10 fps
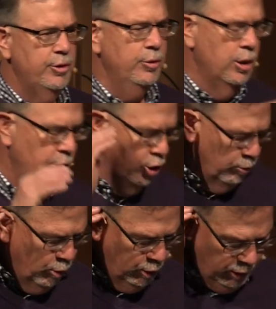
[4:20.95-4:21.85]
you, no
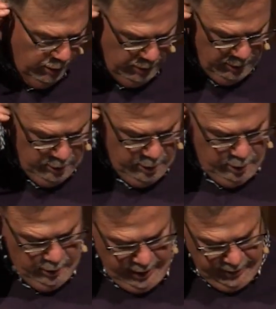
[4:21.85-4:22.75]
more, no
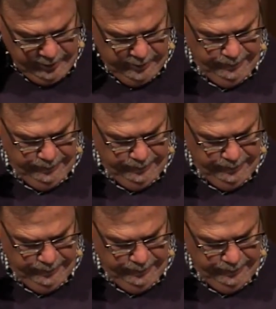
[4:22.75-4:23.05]
less.